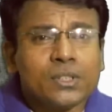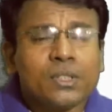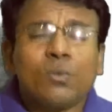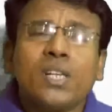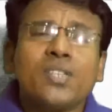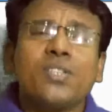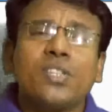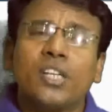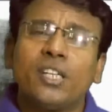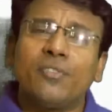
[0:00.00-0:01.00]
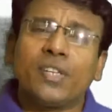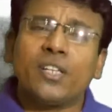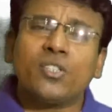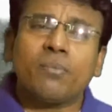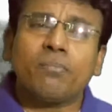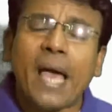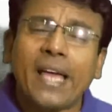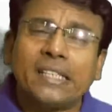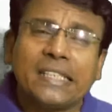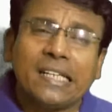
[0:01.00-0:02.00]
Now, what is the significance of
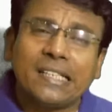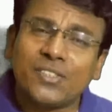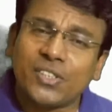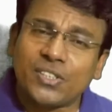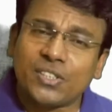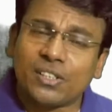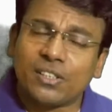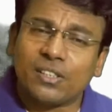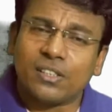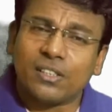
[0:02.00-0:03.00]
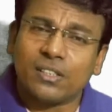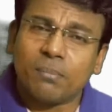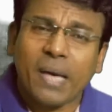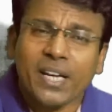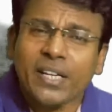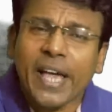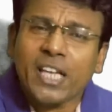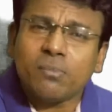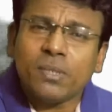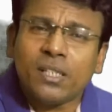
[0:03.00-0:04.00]
parody in literature? Now, parody
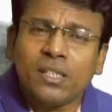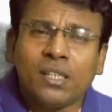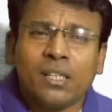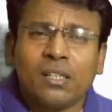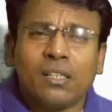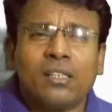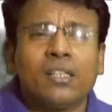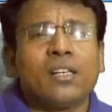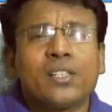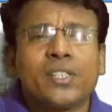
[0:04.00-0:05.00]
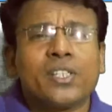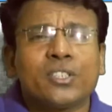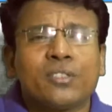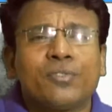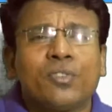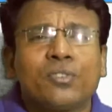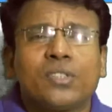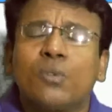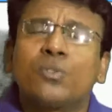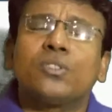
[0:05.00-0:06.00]
has been in literature for
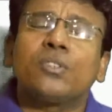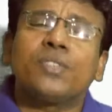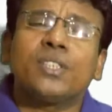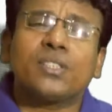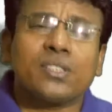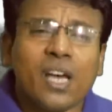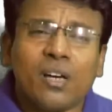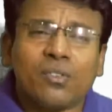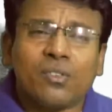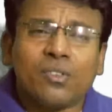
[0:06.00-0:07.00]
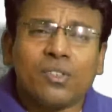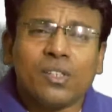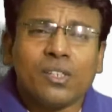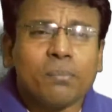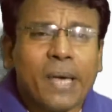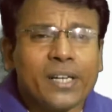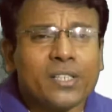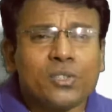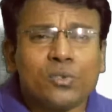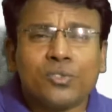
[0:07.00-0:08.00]
thousands of years now. Now,
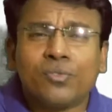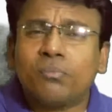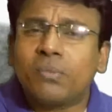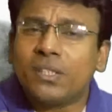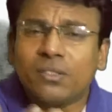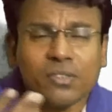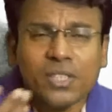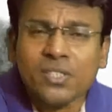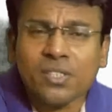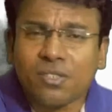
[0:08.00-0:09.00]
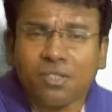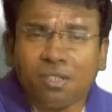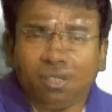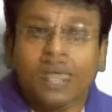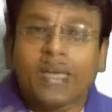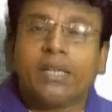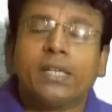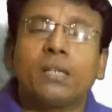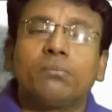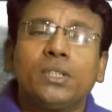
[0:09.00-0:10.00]
parody is used for many reasons. Parody
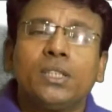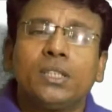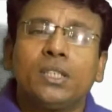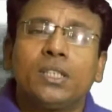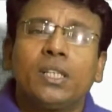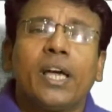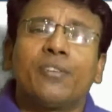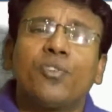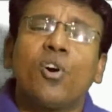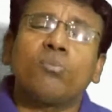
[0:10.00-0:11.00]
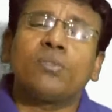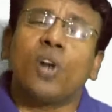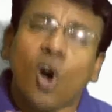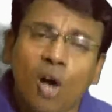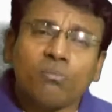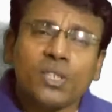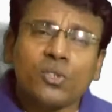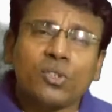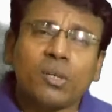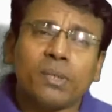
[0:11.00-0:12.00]
can be a form of
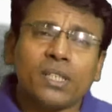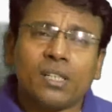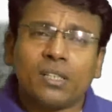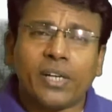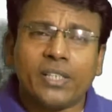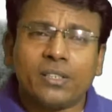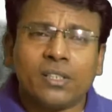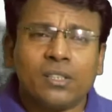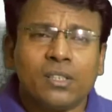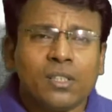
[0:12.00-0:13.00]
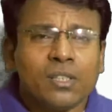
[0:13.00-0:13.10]
homage to a particular writer.